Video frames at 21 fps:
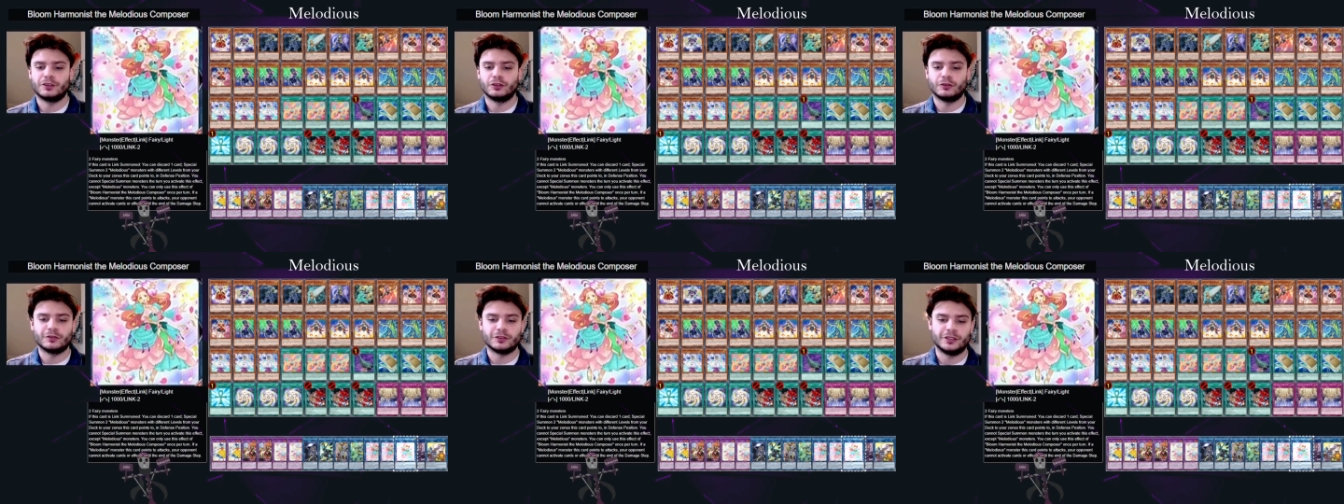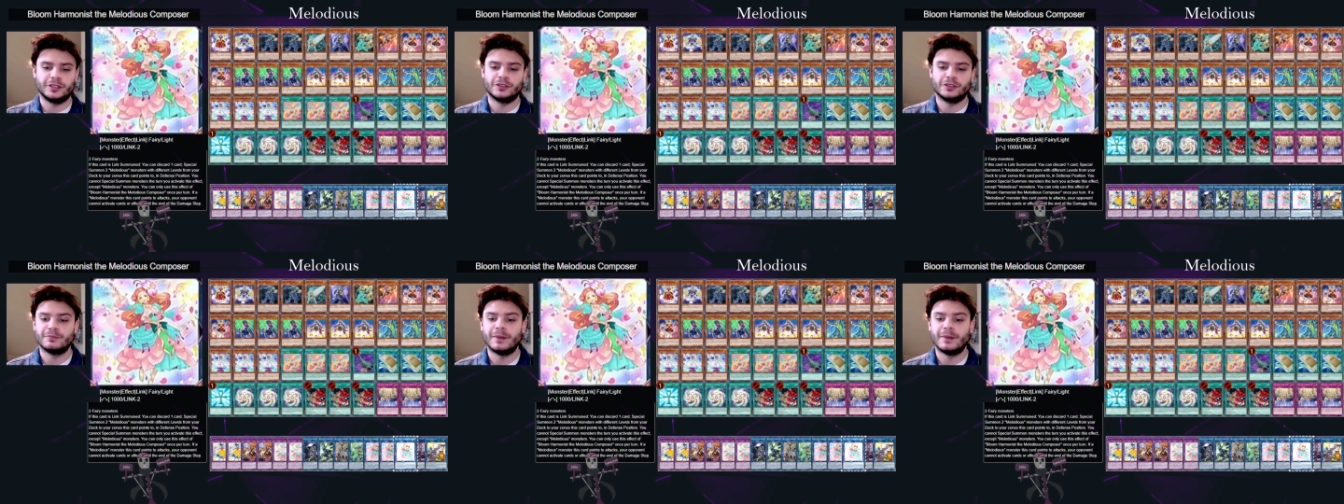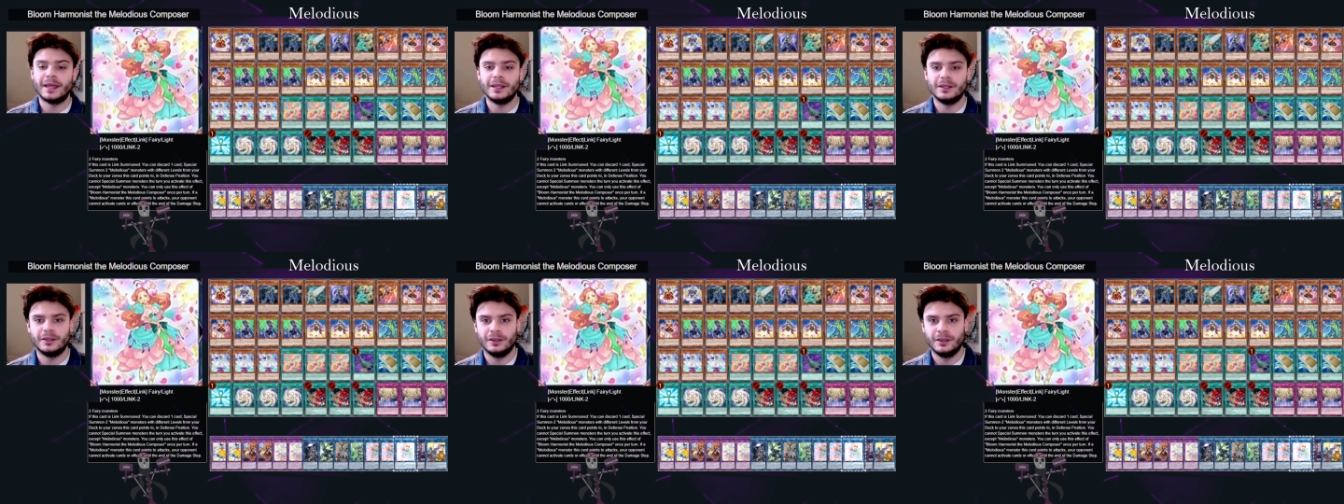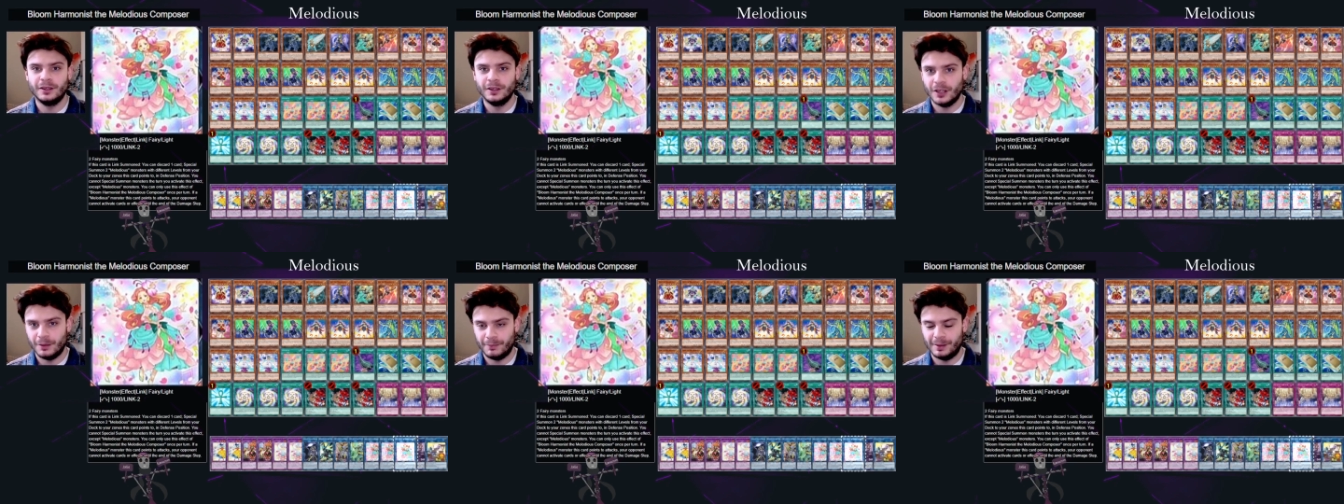Obviously, its main
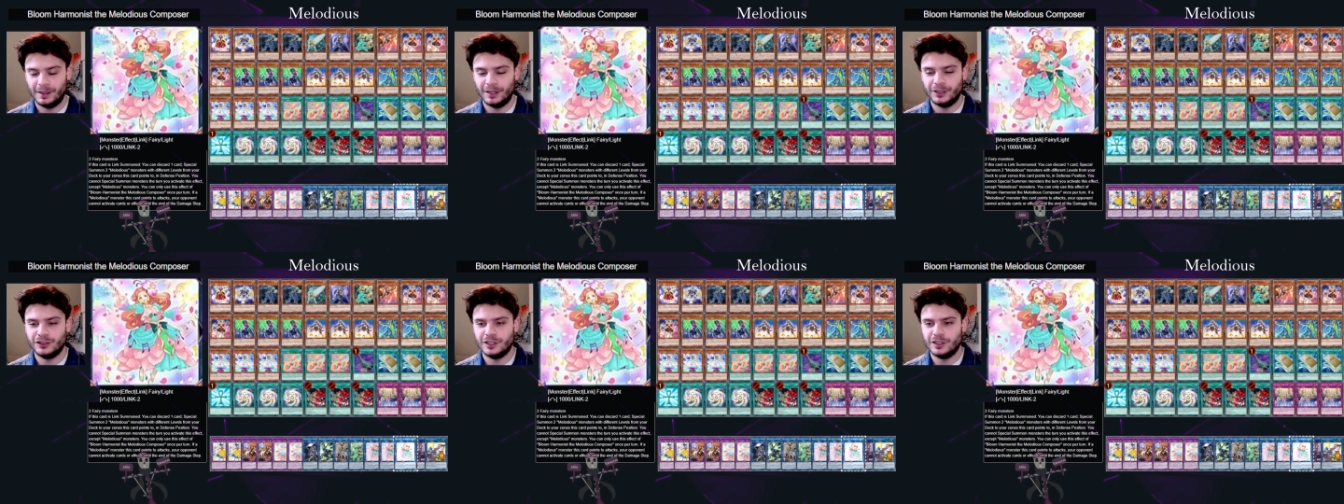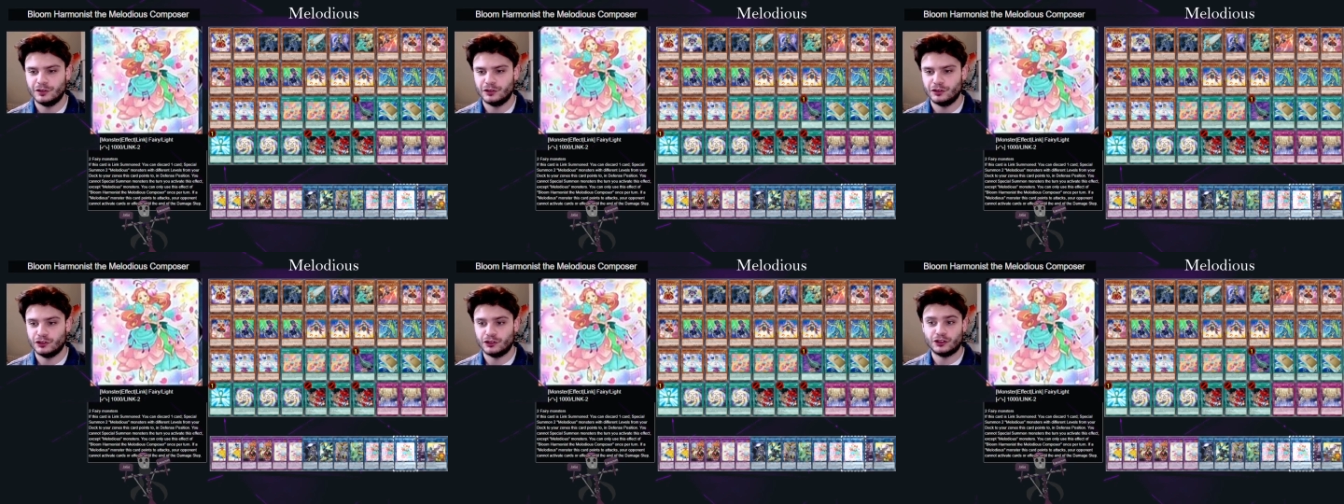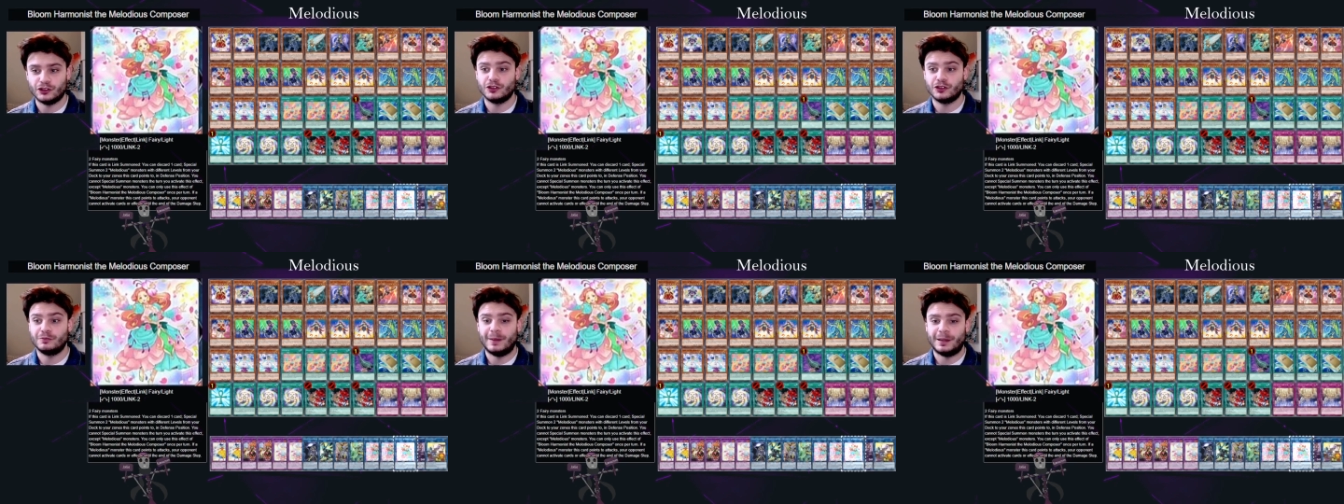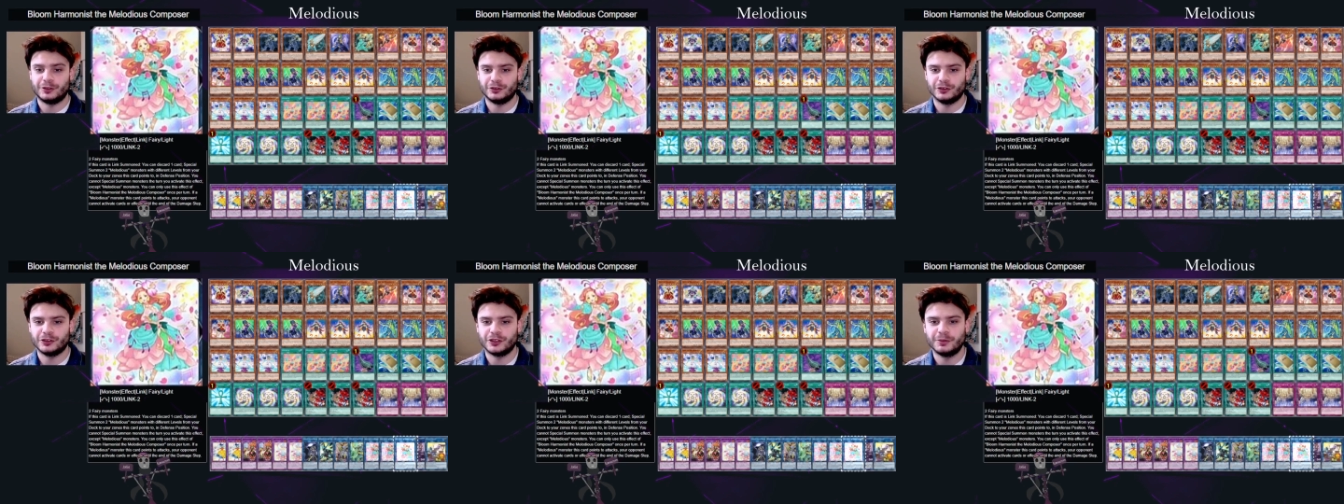ability is to just
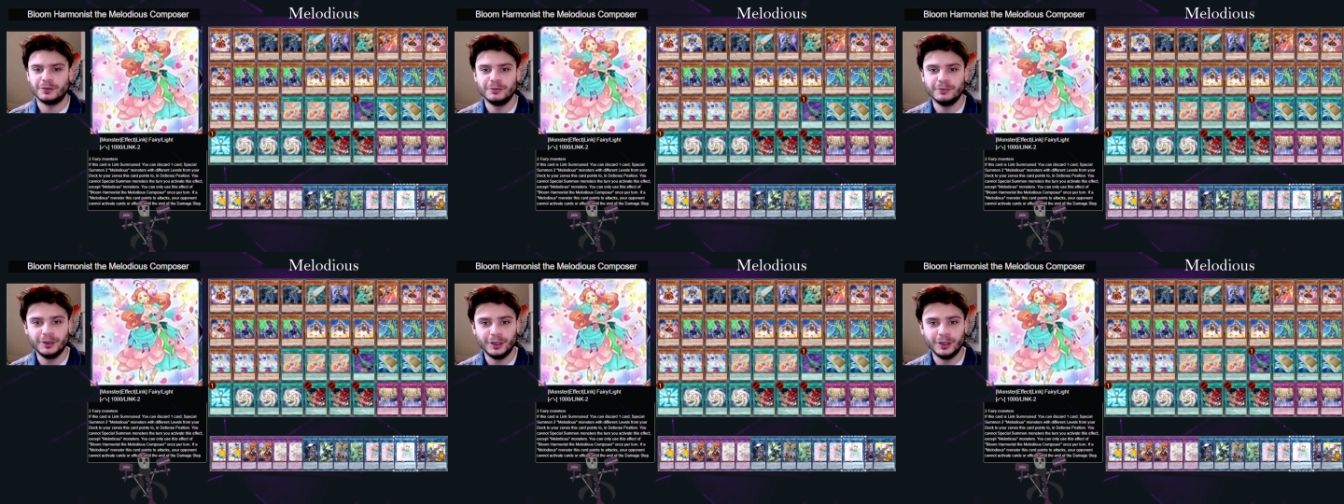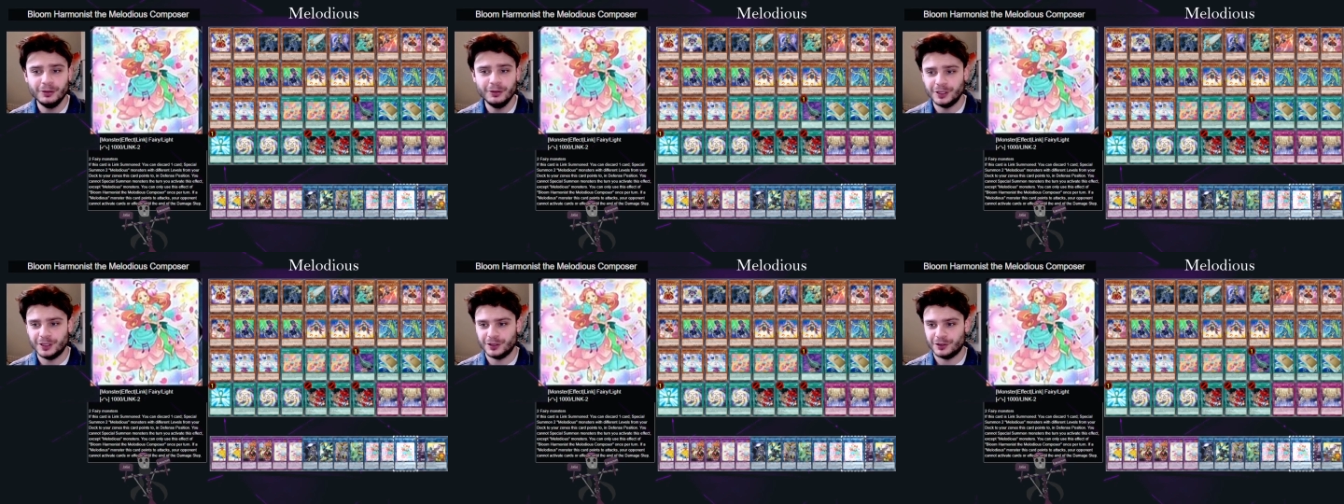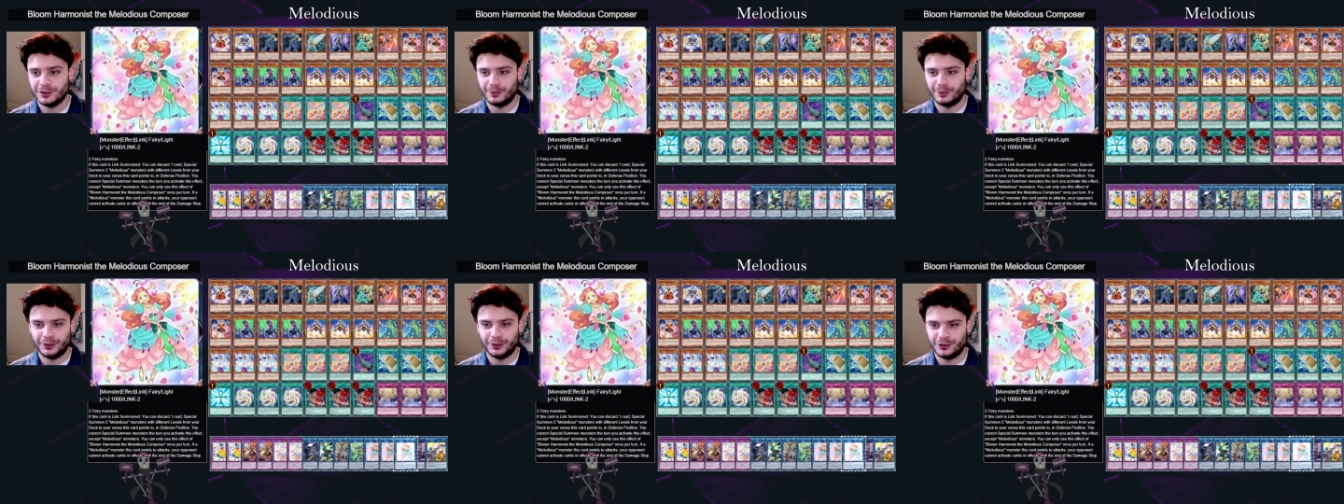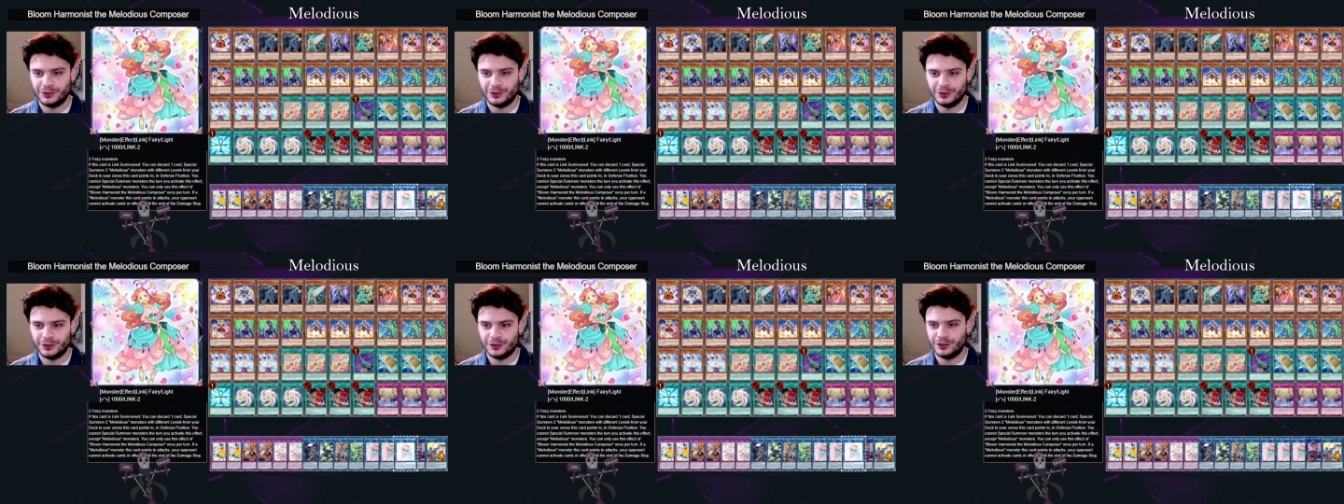special summon Melodious
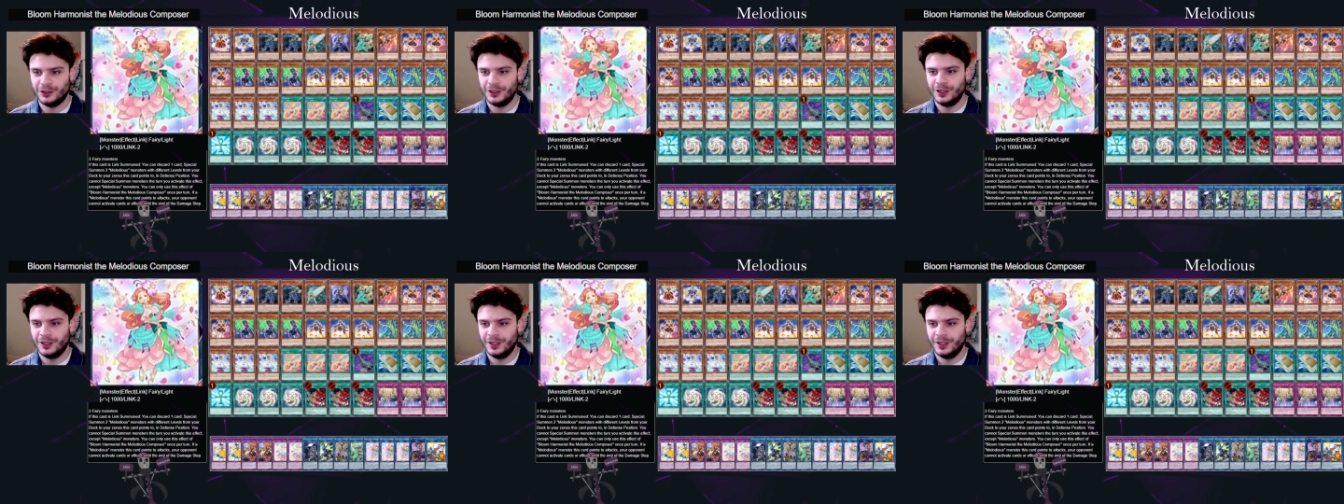monsters